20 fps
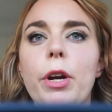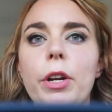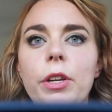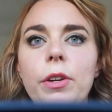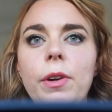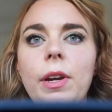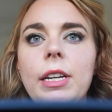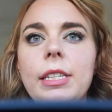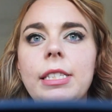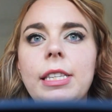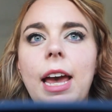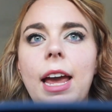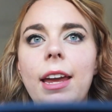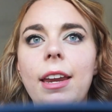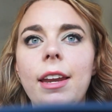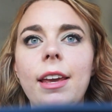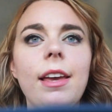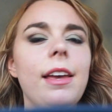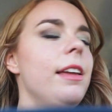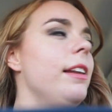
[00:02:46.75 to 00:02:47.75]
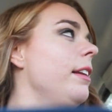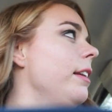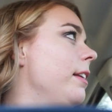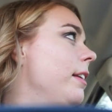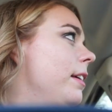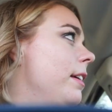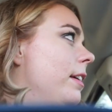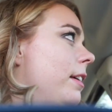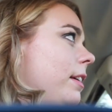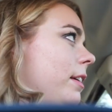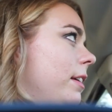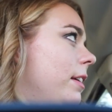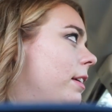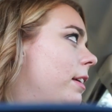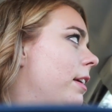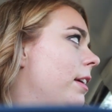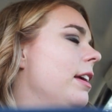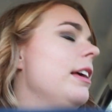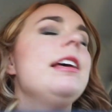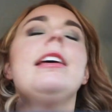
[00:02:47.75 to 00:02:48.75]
Are you excited? Uh-huh.